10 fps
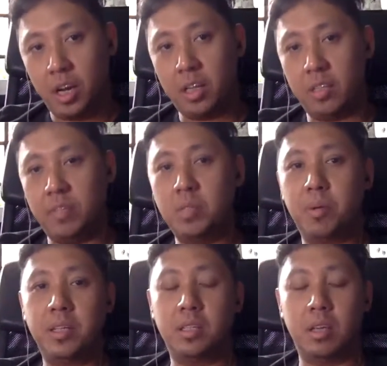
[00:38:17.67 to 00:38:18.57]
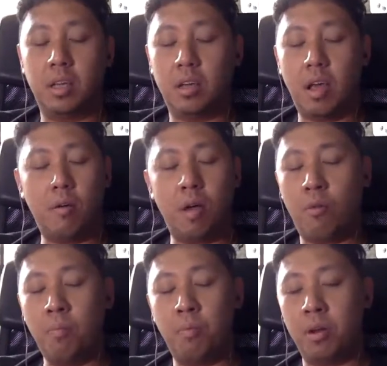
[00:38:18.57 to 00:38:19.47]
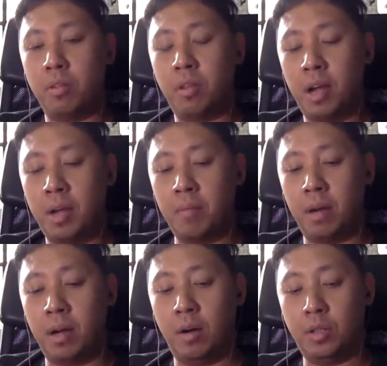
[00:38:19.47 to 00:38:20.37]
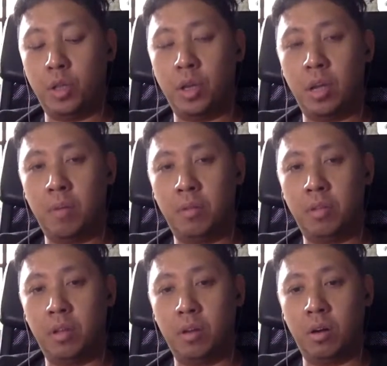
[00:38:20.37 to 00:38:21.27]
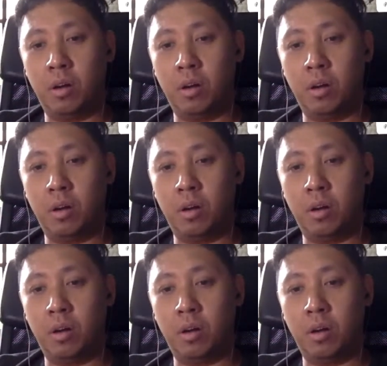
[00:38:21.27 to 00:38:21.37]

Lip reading: Because if this place, at one point in time, I was talking about it.